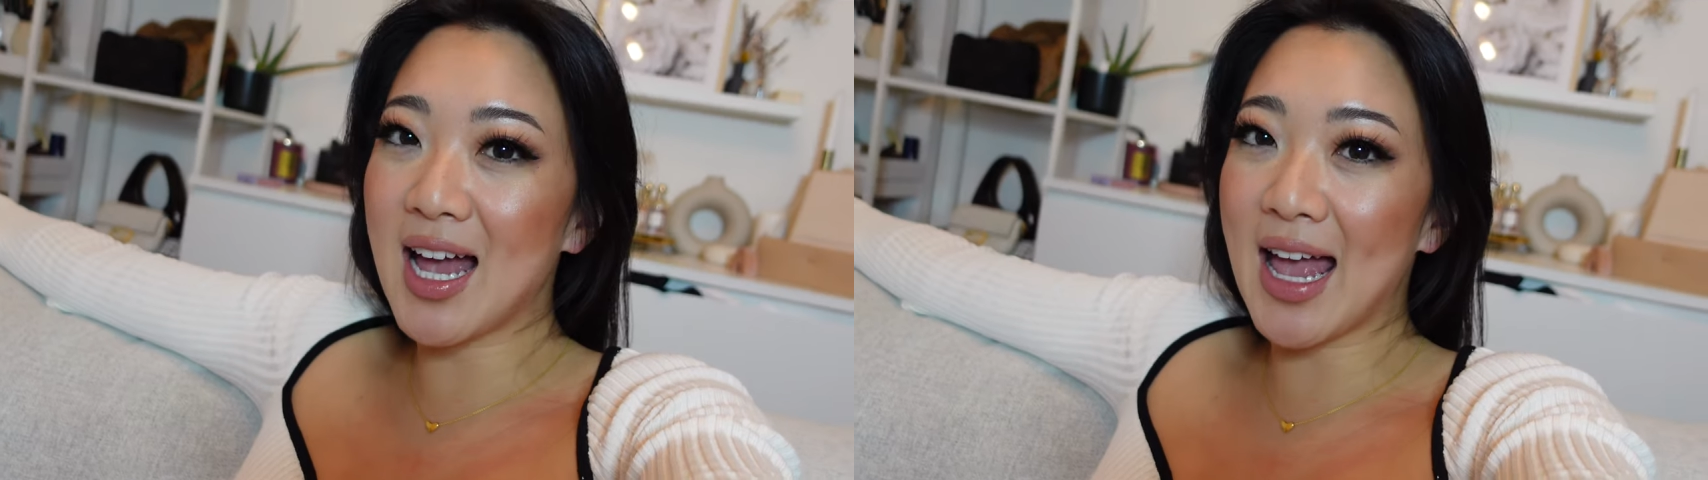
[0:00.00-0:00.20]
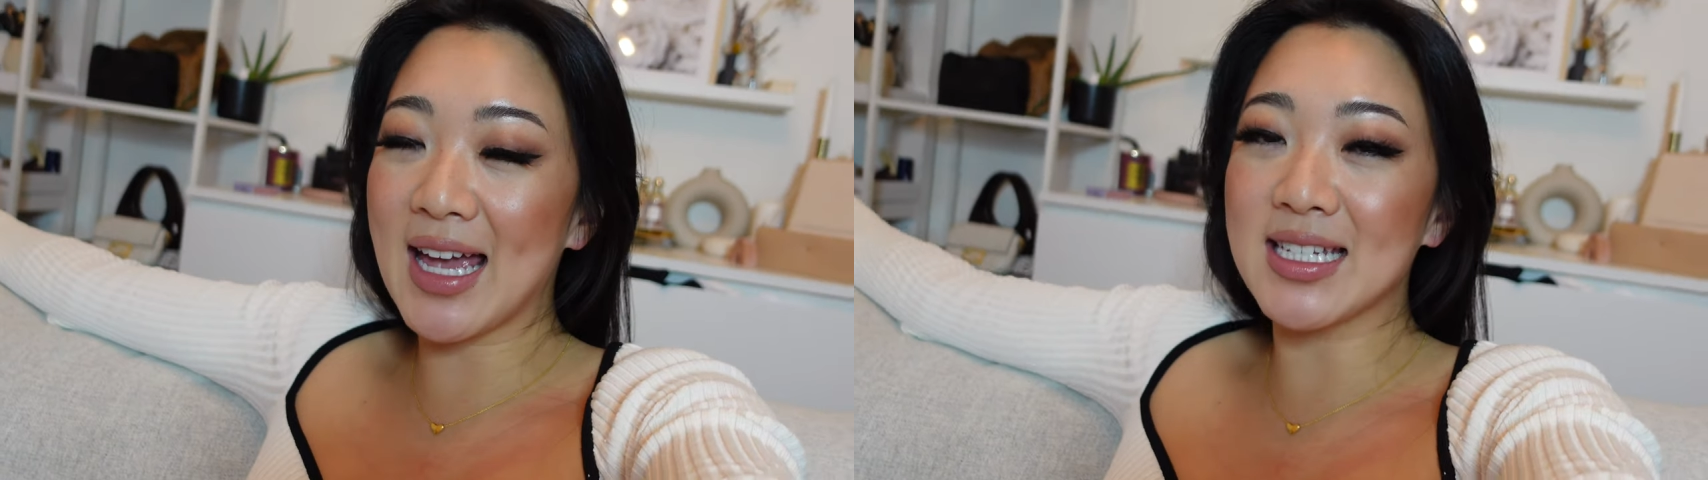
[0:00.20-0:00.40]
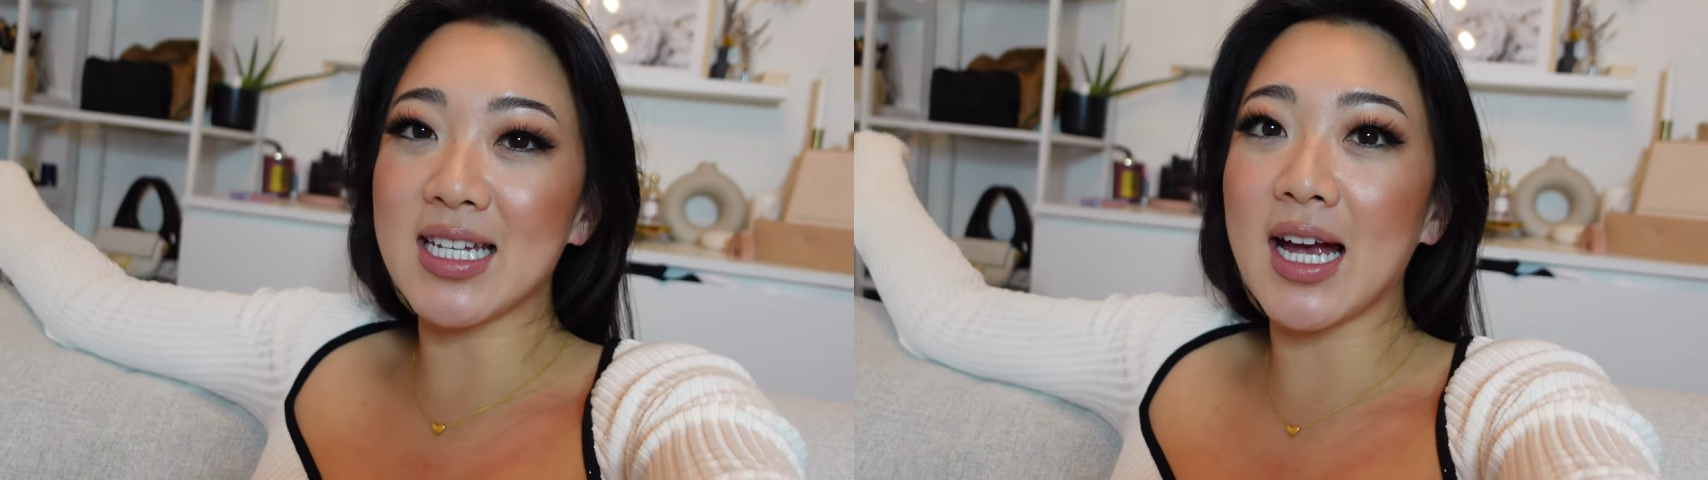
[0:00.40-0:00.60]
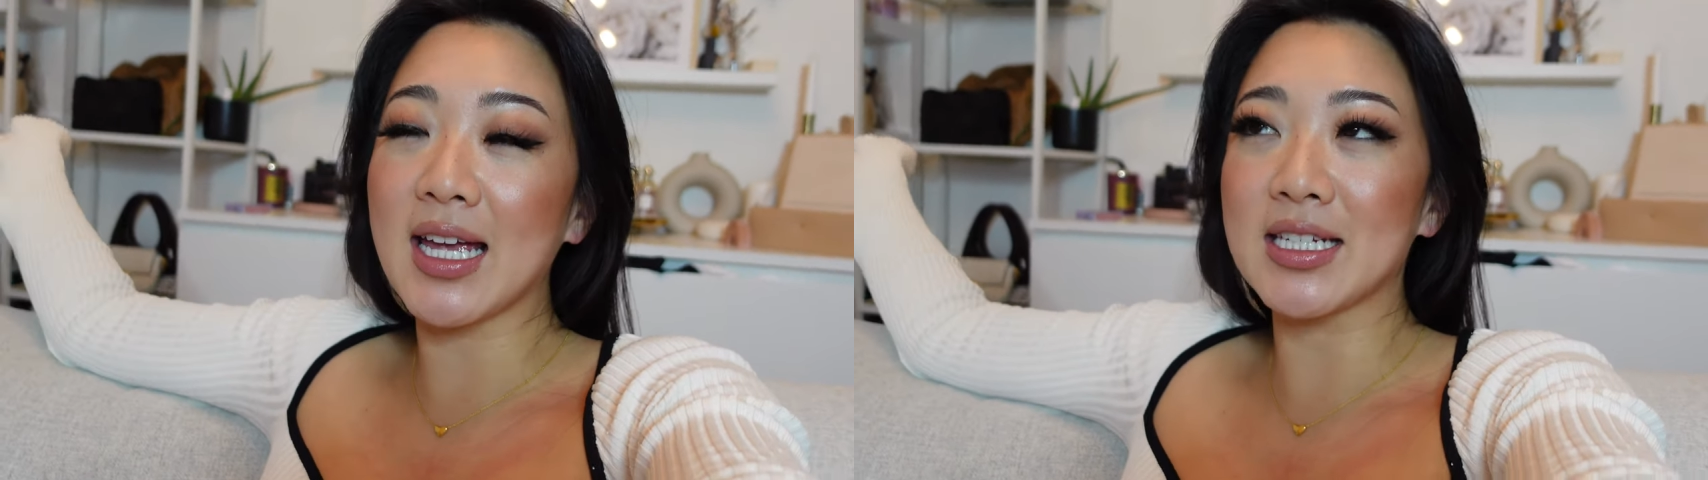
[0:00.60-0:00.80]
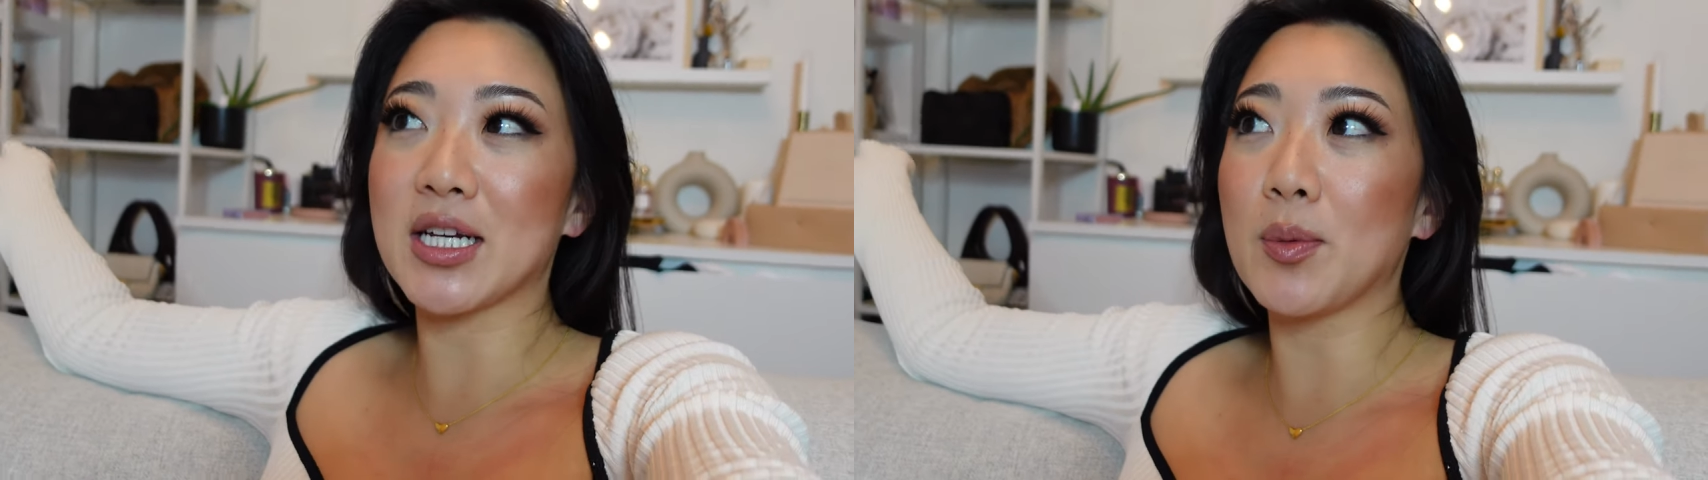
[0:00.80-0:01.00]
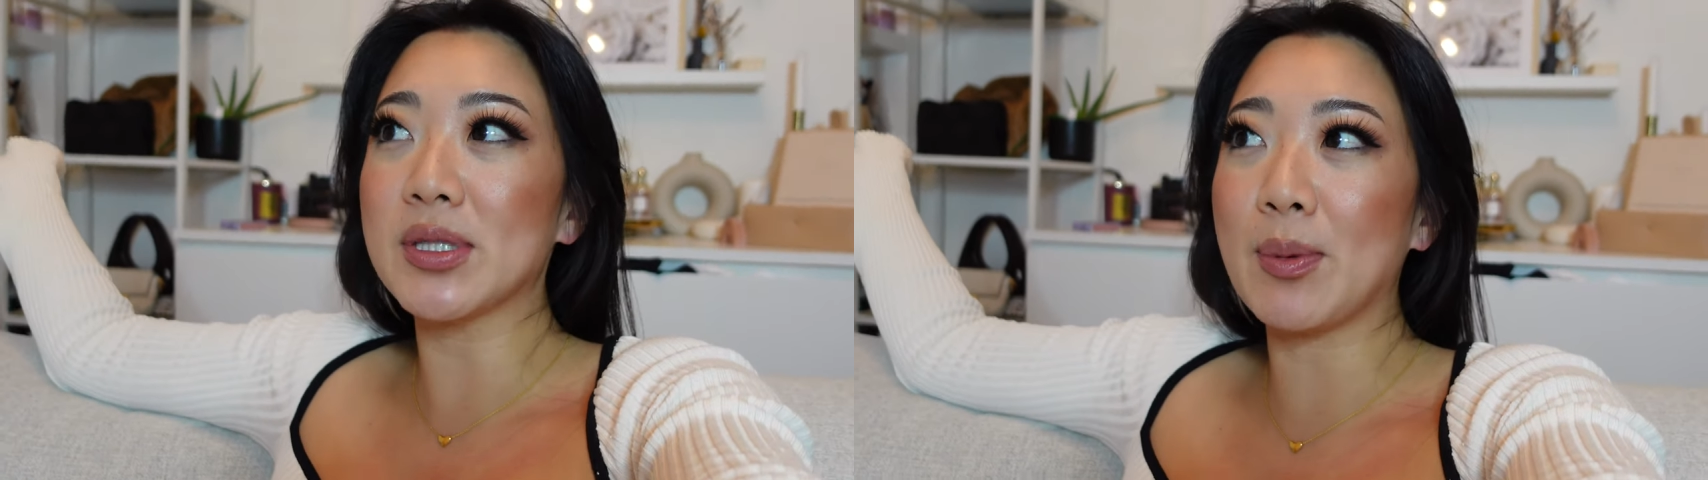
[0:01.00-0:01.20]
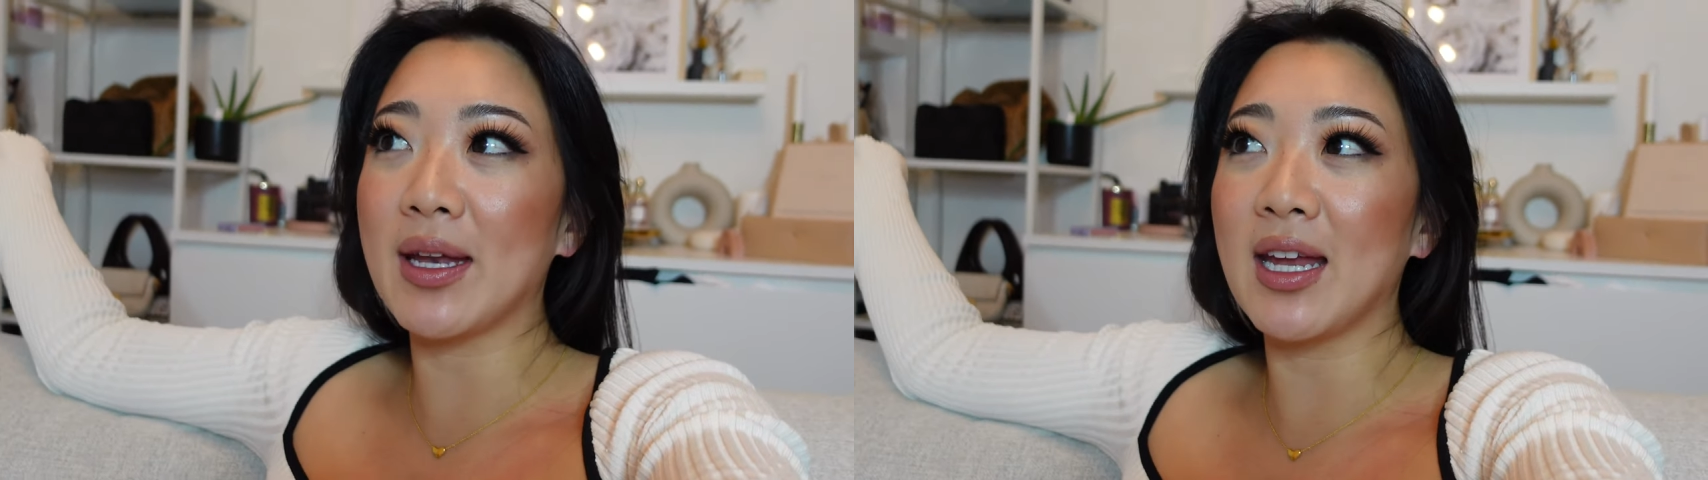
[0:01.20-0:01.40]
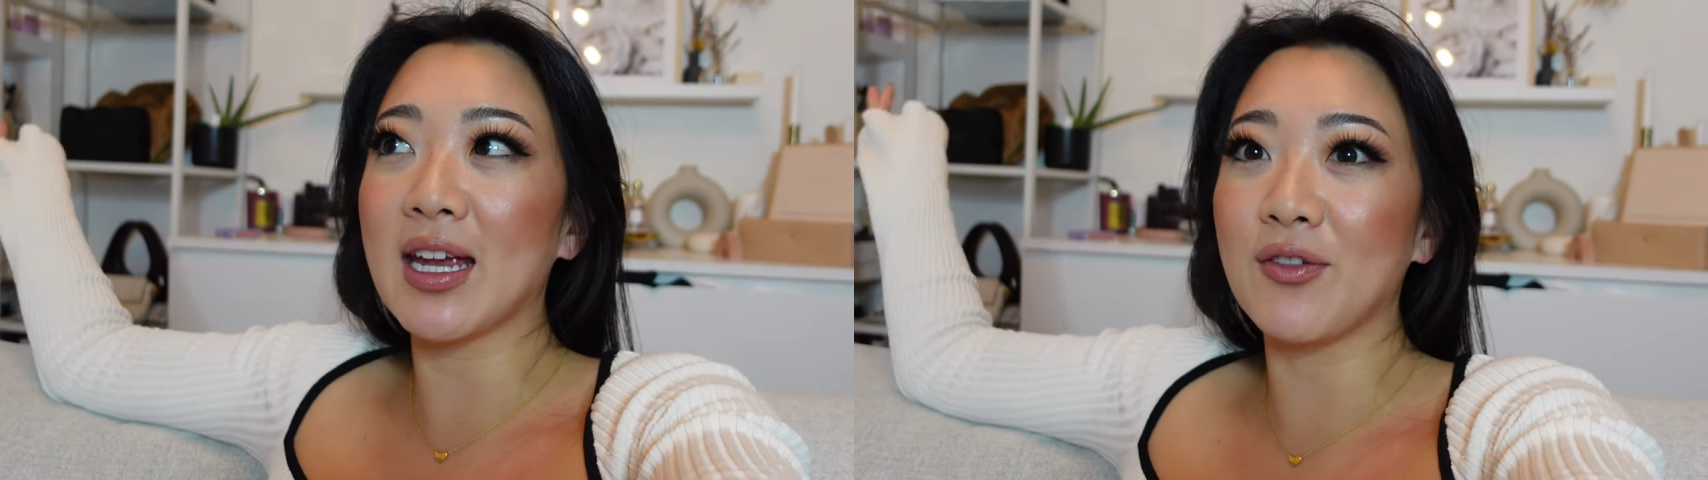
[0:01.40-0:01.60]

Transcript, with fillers: and I ended up spending